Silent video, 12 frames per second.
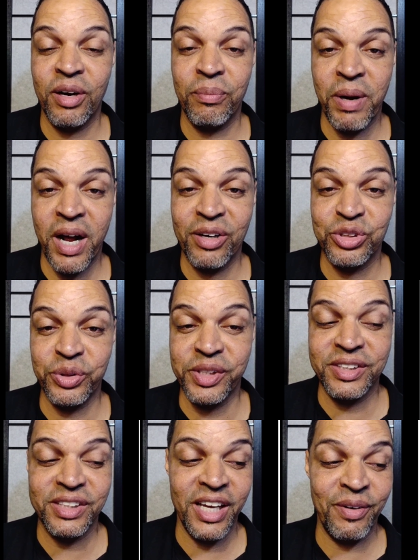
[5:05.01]
their
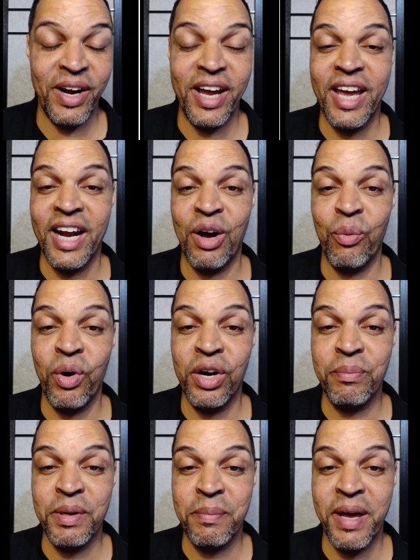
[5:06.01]
boundaries, right? And I
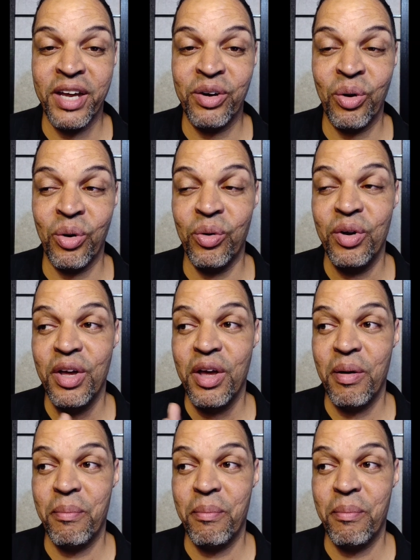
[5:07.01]
want to be made whole.